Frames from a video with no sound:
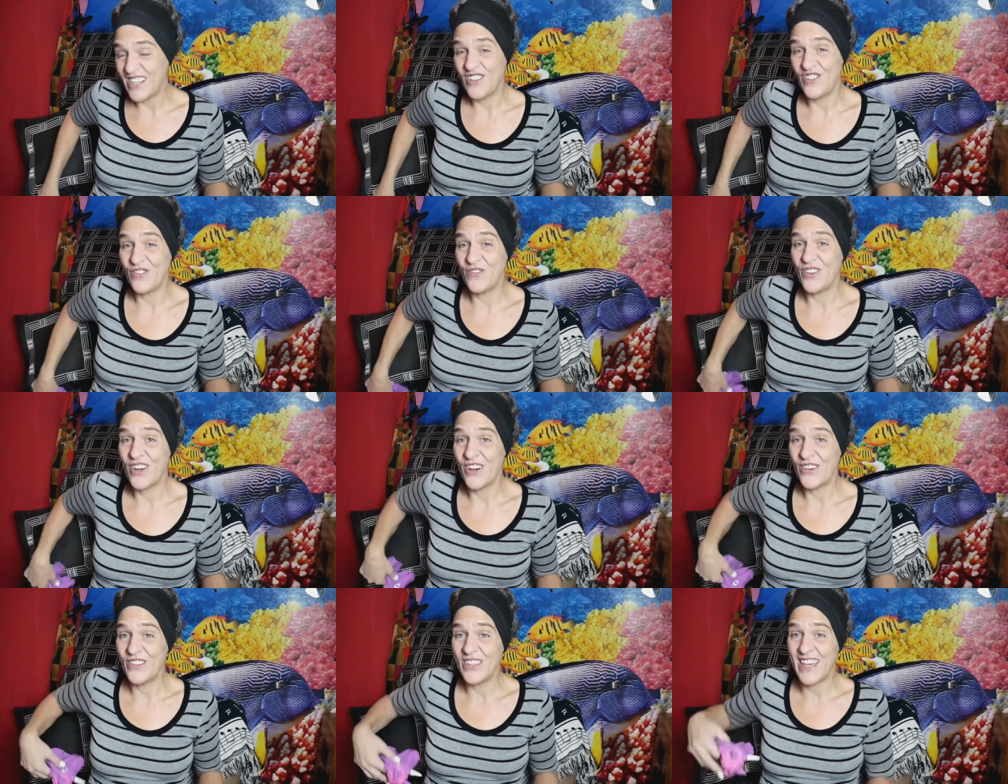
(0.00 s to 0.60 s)
do
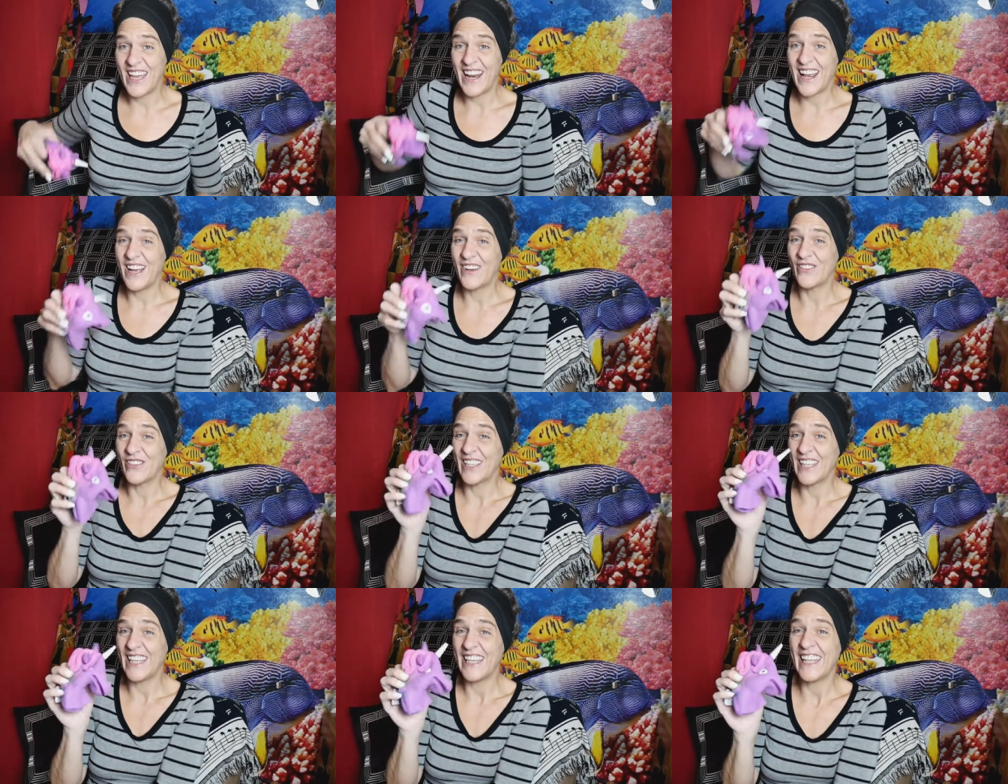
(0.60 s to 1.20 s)
know that I
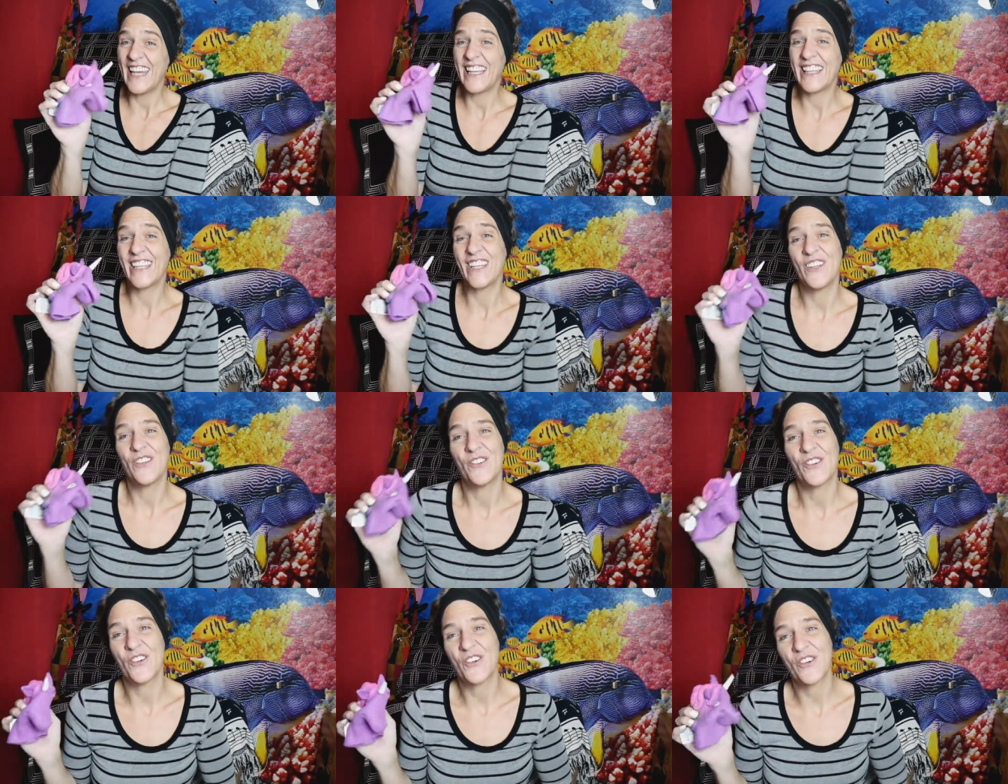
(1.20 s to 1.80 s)
really like the
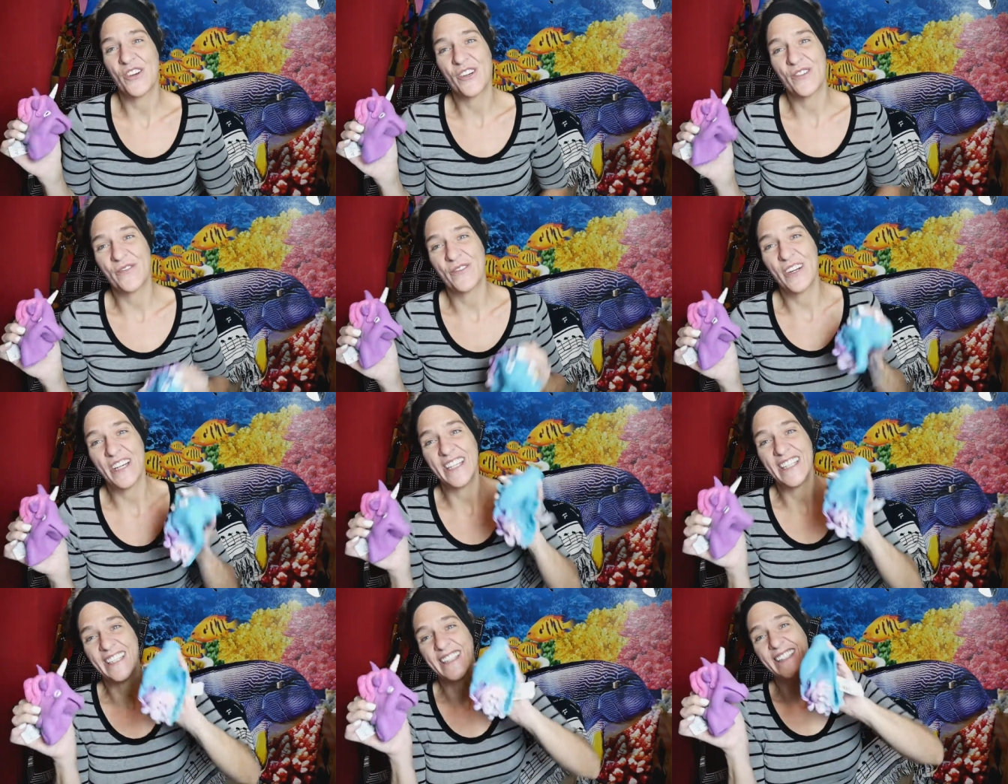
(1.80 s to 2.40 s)
unicorn
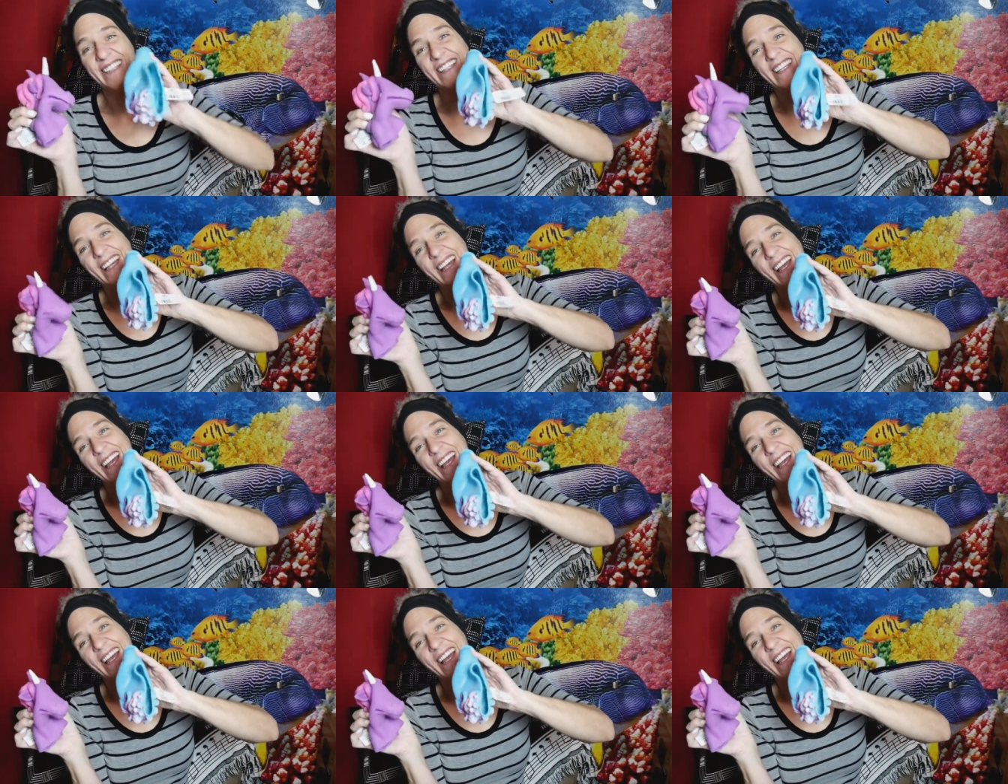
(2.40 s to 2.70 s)
ones.